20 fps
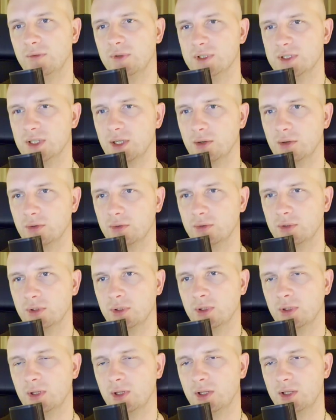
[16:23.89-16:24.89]
without
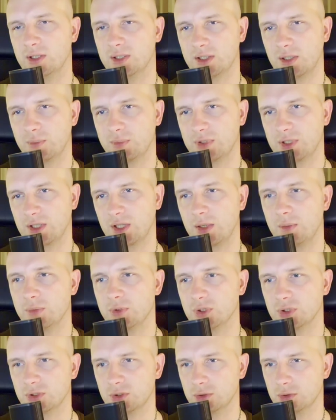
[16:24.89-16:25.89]

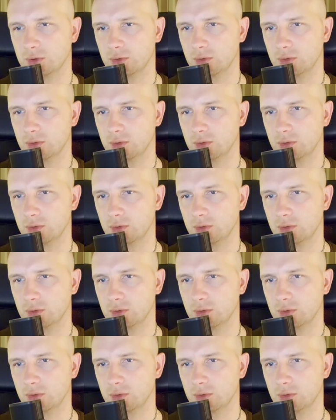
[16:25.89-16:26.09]
subscription